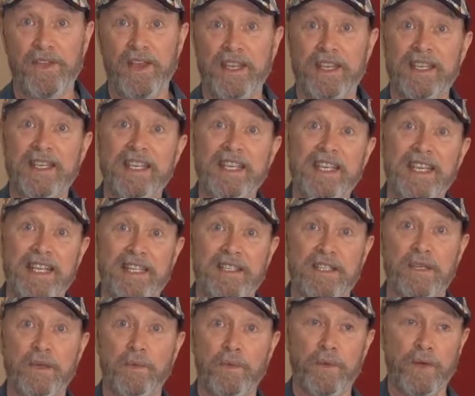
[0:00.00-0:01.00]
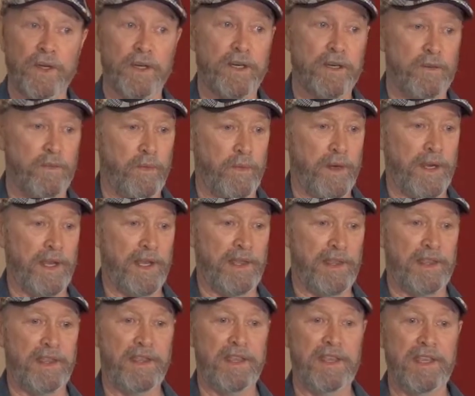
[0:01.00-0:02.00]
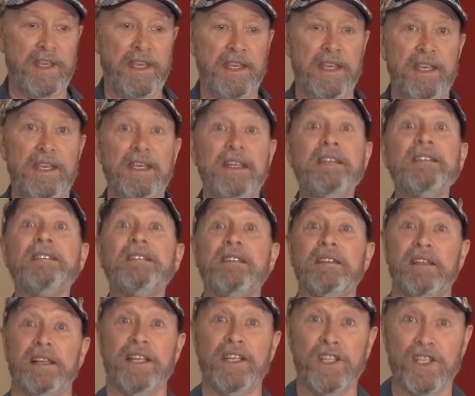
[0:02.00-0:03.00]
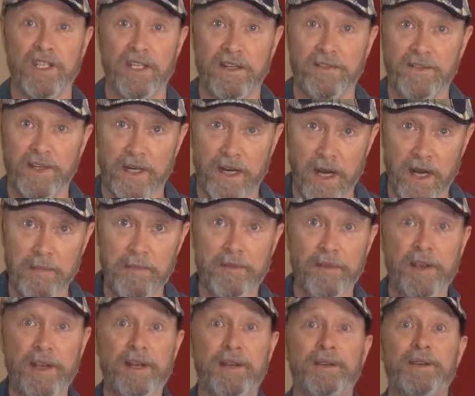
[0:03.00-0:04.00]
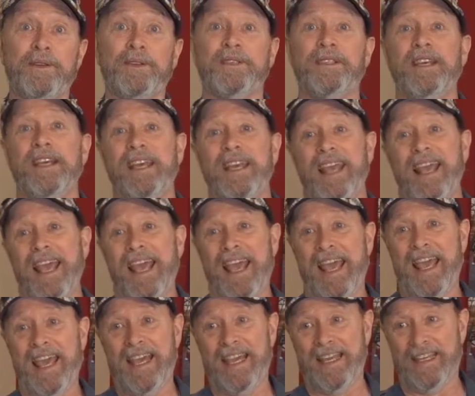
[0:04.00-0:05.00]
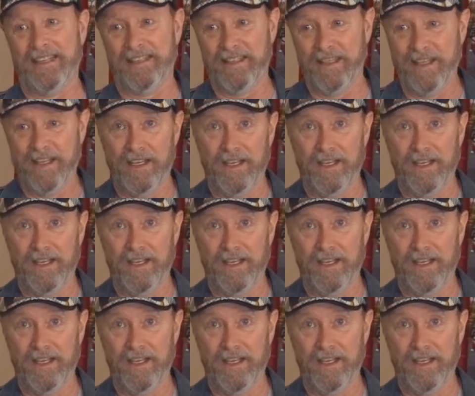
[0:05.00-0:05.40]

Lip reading: I can get to work with the installation of the carburetors and